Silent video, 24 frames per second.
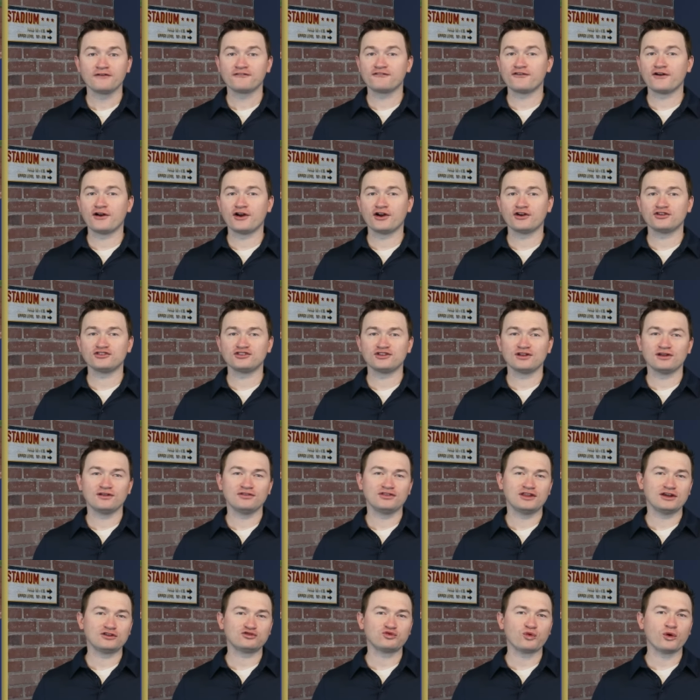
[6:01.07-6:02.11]
First,
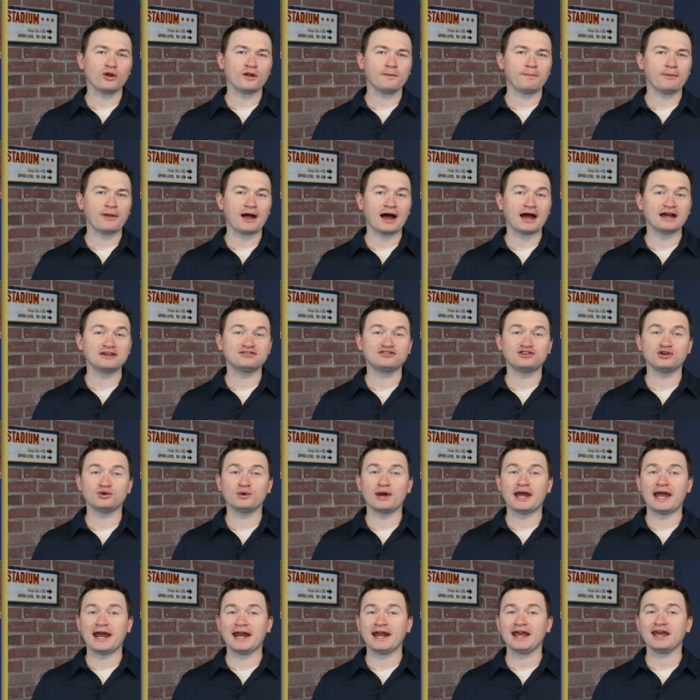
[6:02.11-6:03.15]
this rule applies to
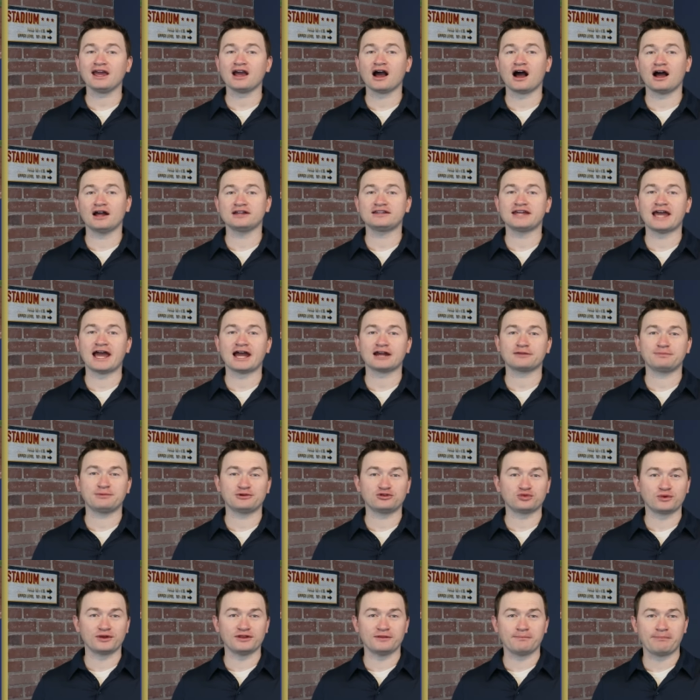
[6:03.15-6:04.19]
any contact
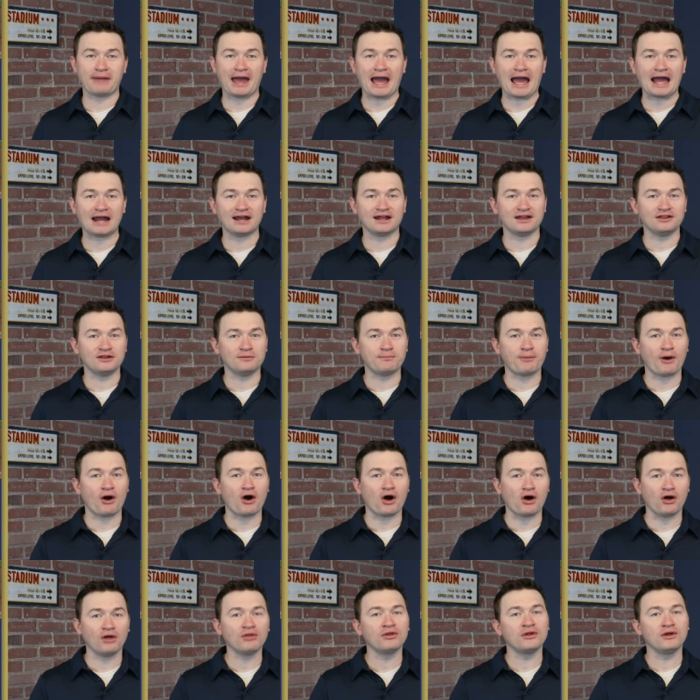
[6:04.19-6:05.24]
between the bat and the
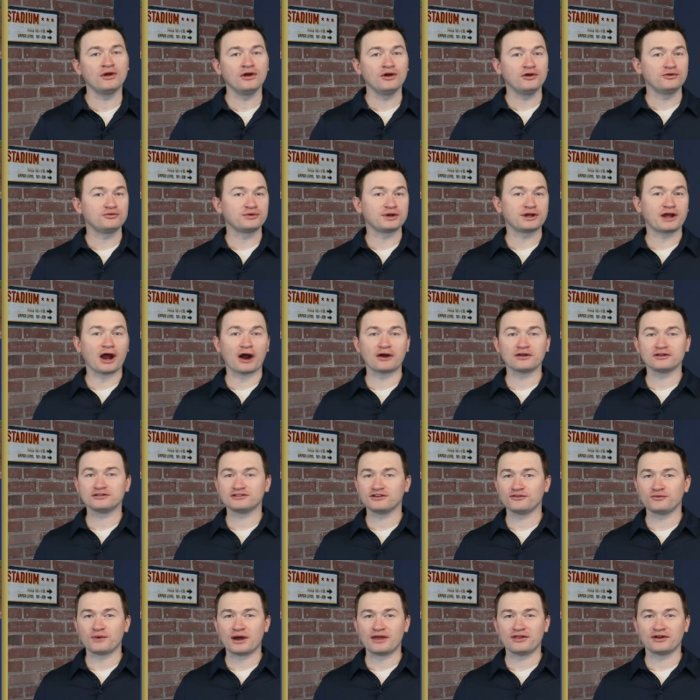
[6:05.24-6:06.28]
ball, regardless
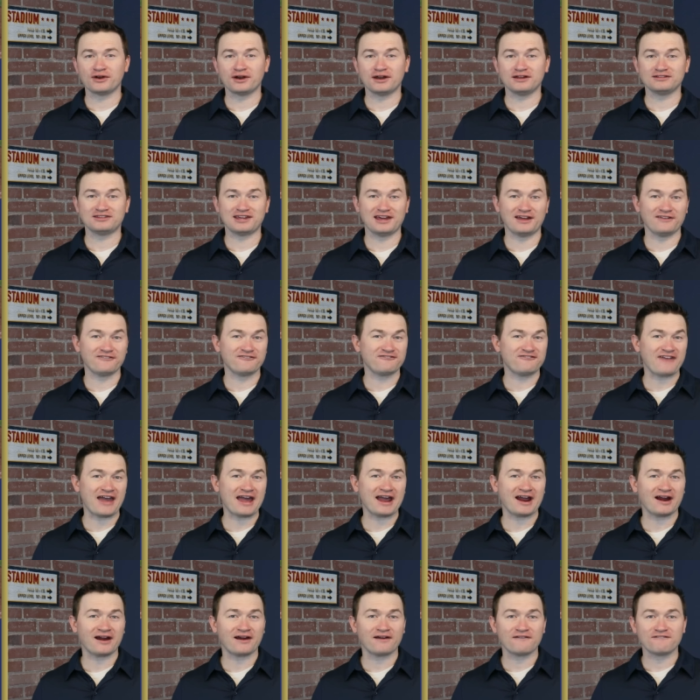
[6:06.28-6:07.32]
of whether it is hit
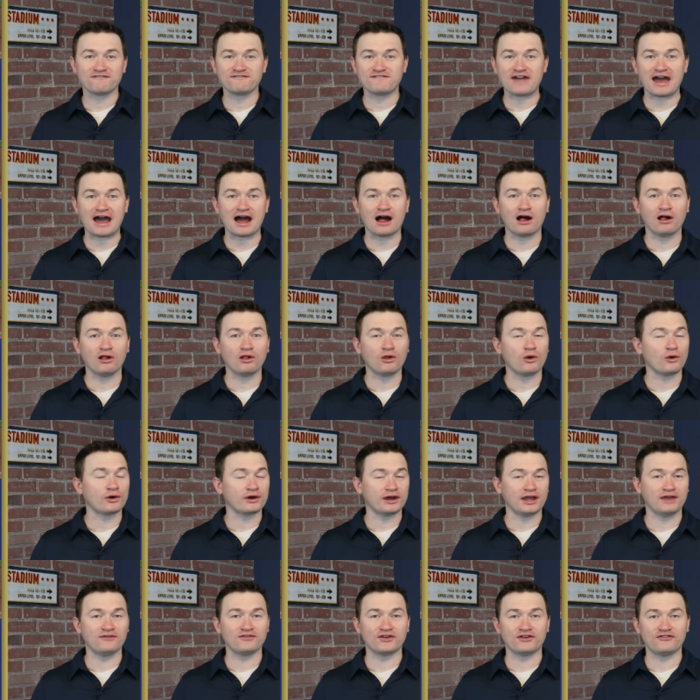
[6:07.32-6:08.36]
fair, foul, or
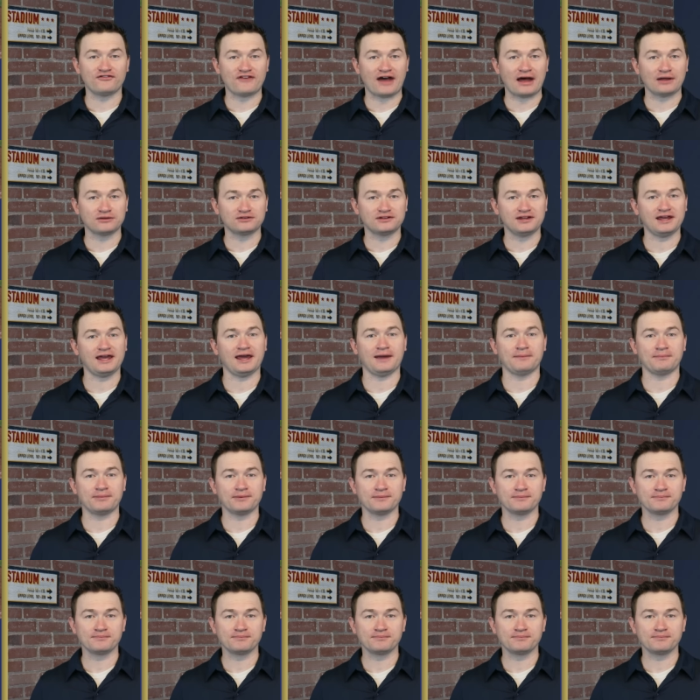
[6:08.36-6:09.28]
even a foul tip.